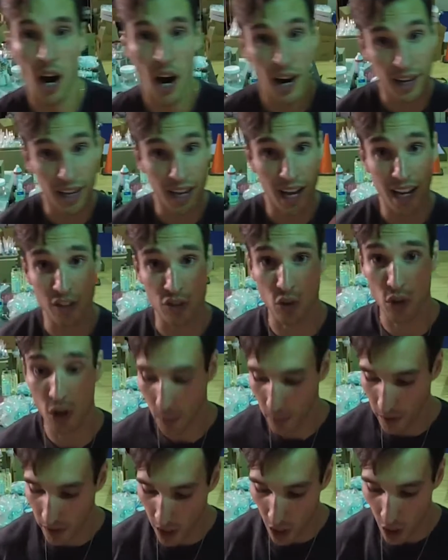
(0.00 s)
All right guys, so
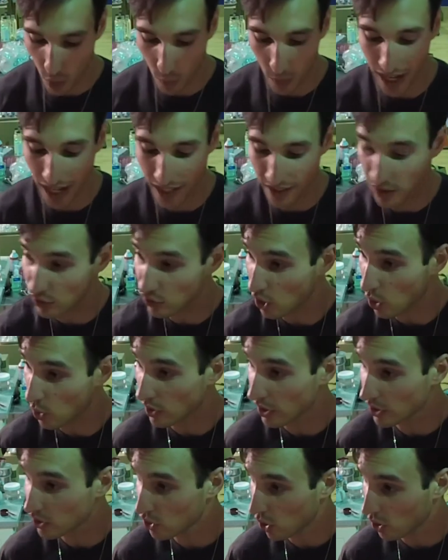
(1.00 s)
here we go. We got the
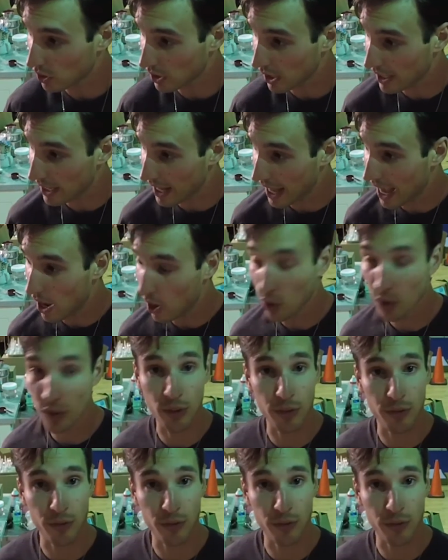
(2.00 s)
donuts all laid out, they're